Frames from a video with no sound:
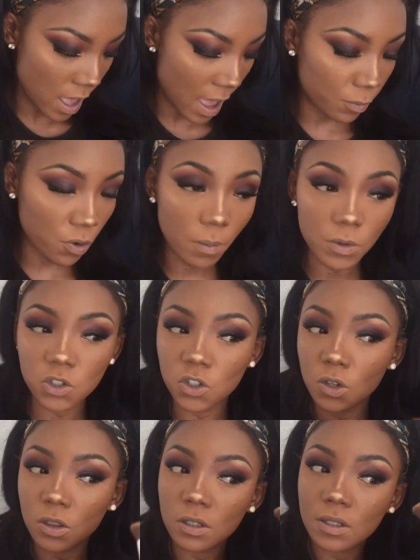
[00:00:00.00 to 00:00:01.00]
I promise
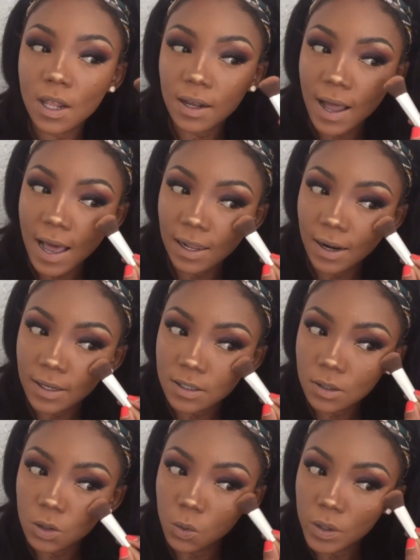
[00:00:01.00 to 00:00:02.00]
you this like
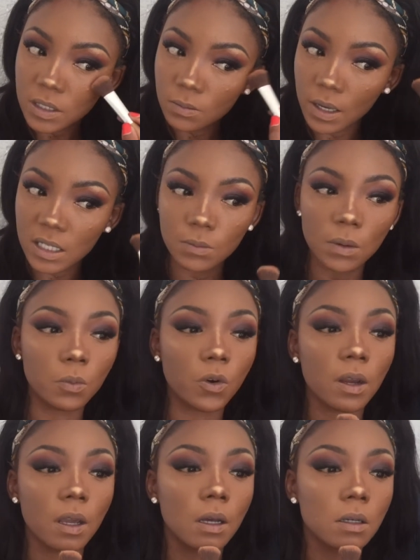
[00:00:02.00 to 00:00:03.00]
highlighter always makes me
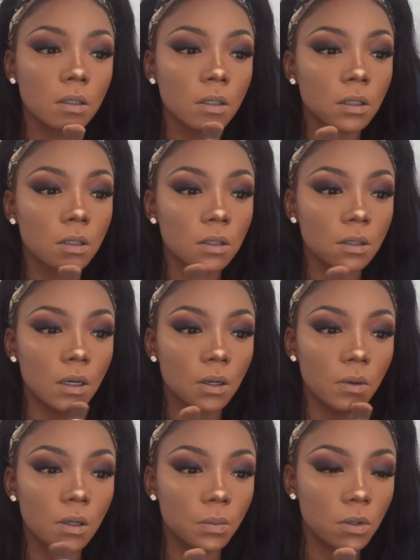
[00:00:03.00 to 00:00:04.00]
break out, so I
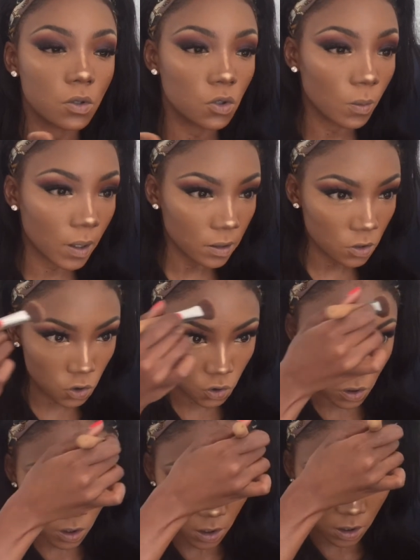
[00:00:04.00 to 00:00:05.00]
don't want to put too
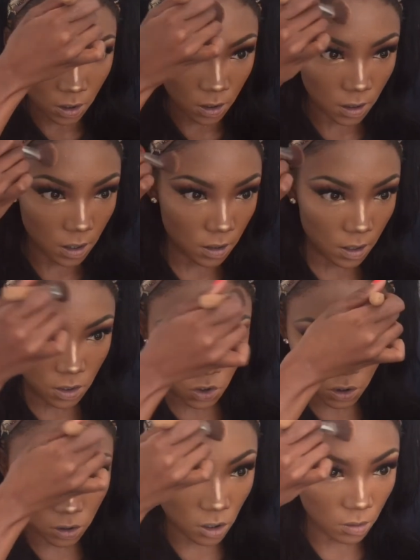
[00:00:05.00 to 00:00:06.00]
much. And then
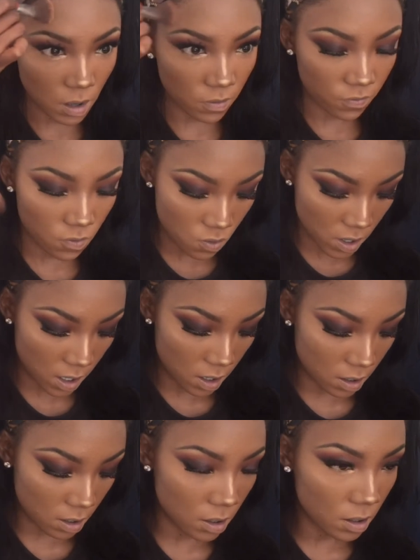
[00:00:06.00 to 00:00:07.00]
just on my
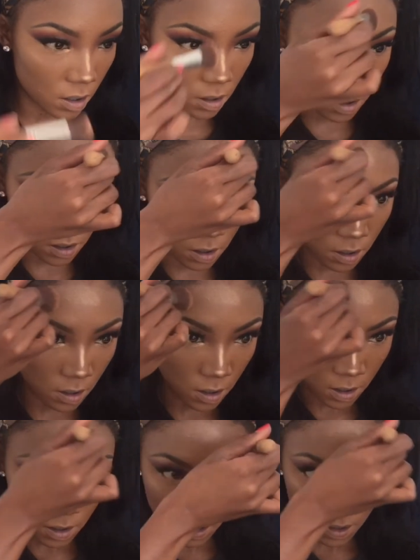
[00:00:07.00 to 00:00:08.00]
forehead
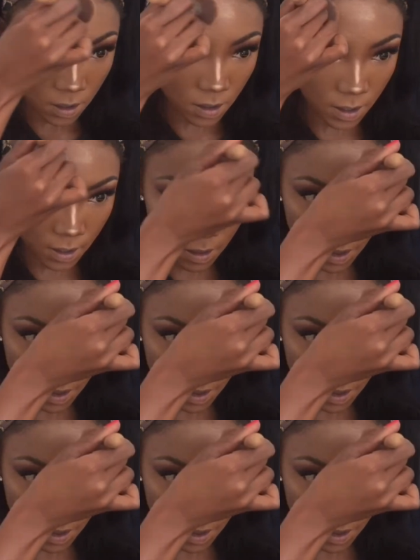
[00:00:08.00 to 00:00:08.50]
like